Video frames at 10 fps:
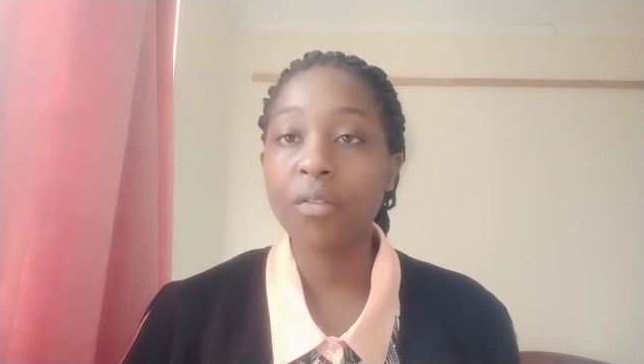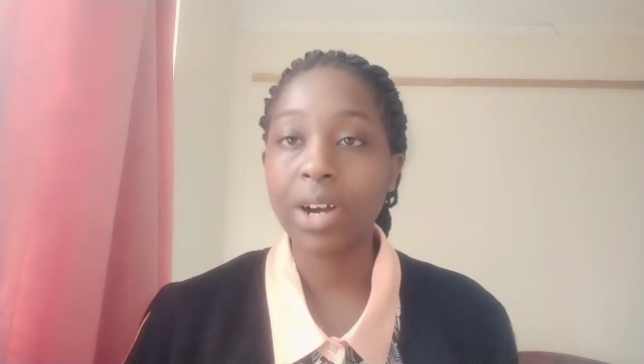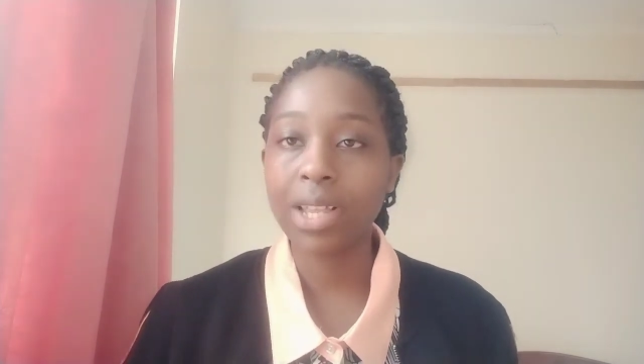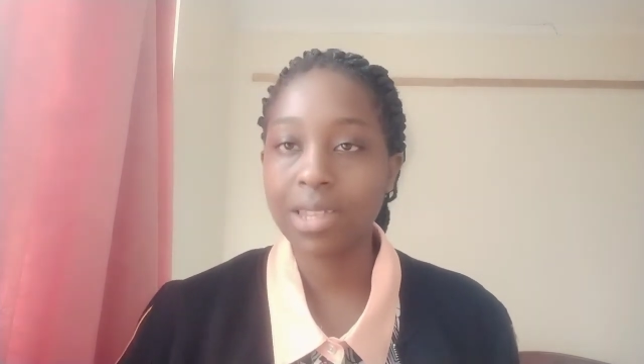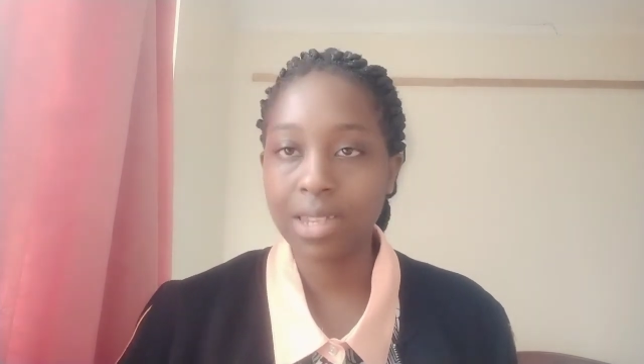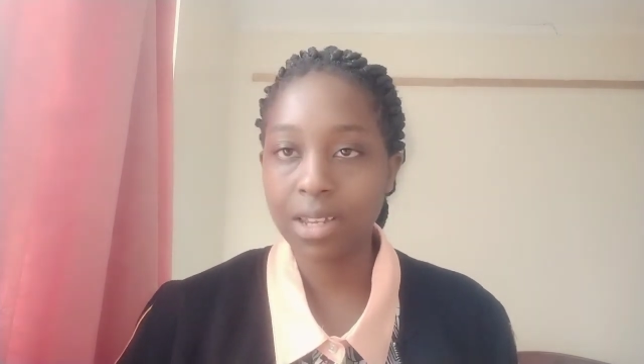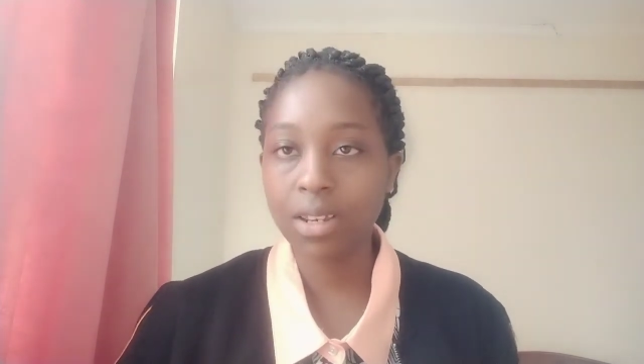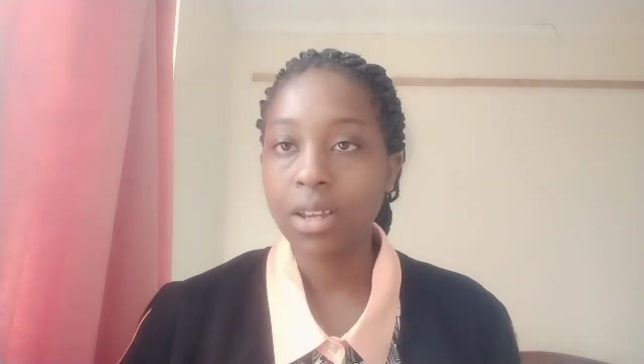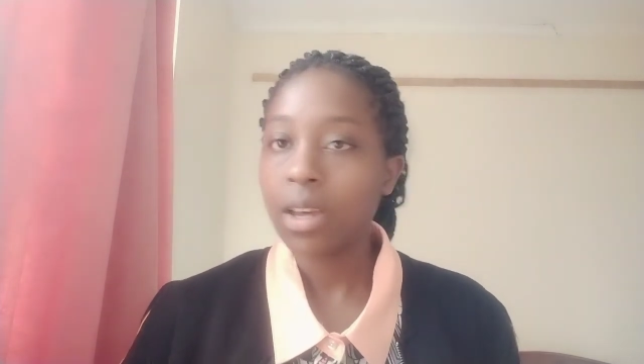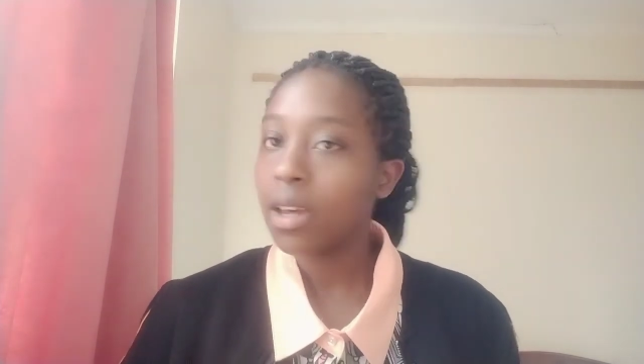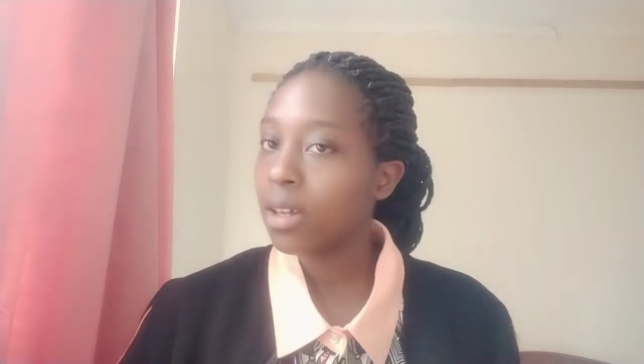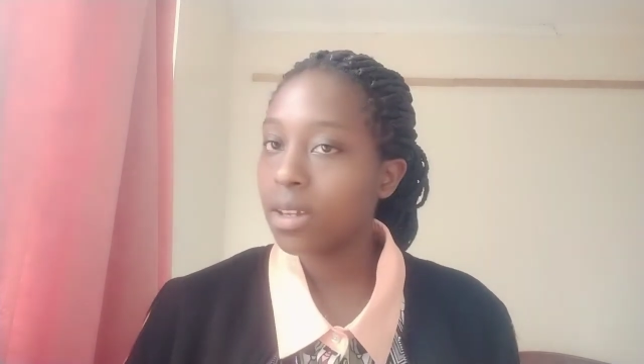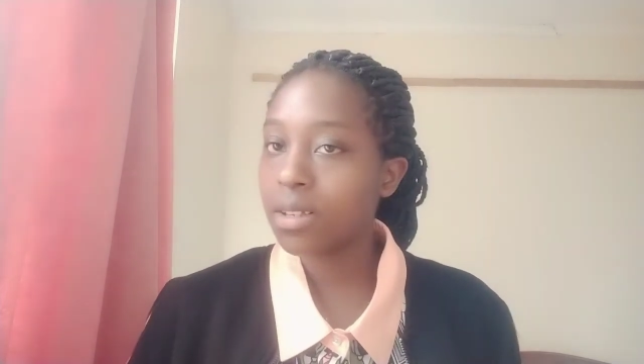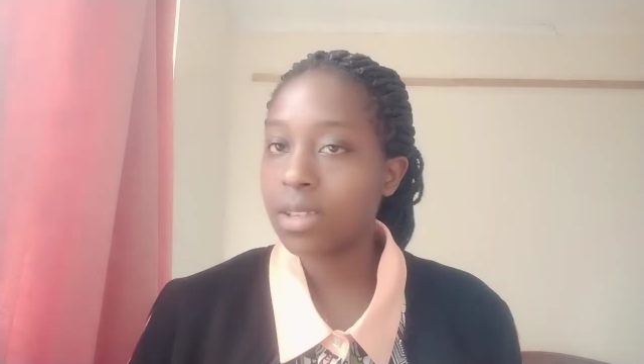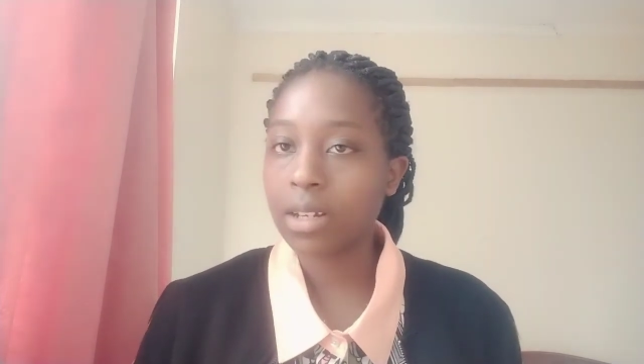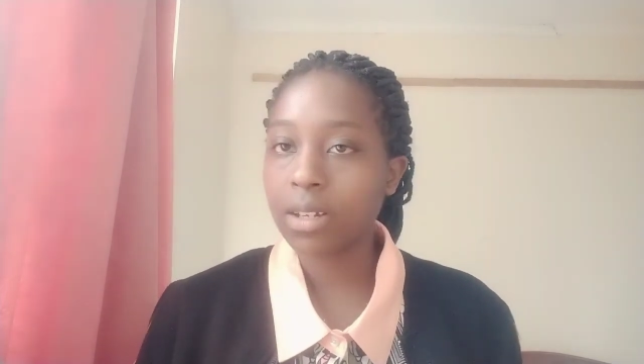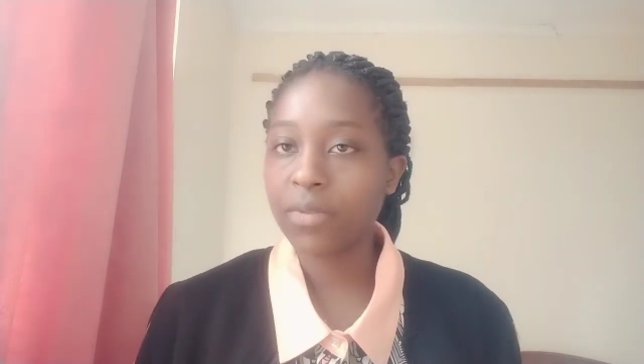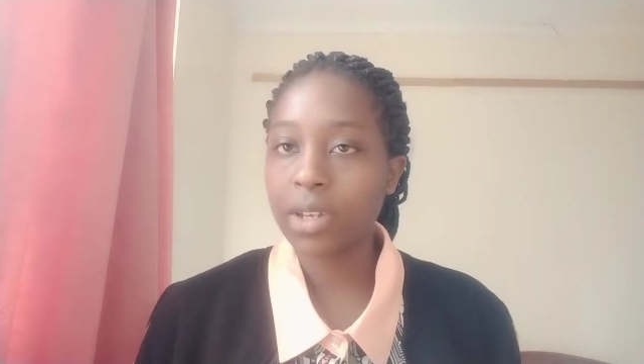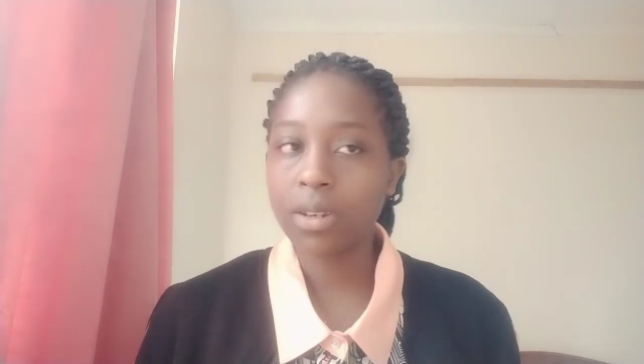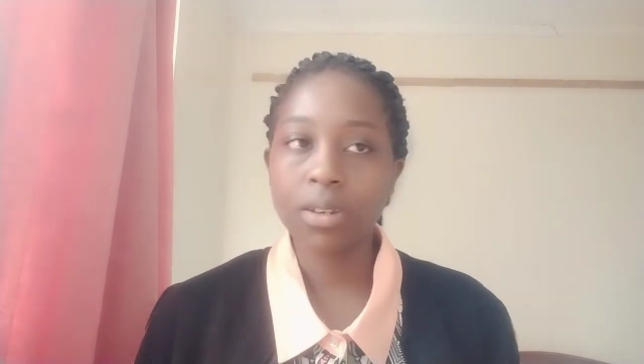vaccine. Kids are
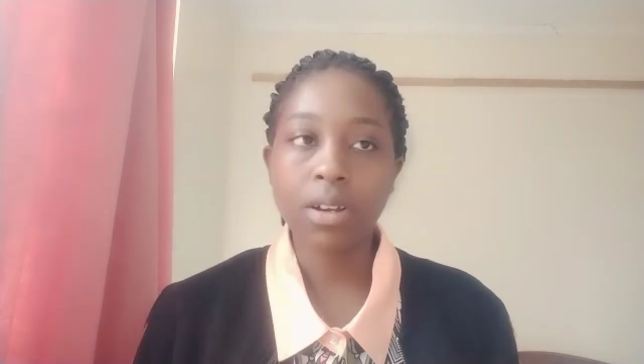given.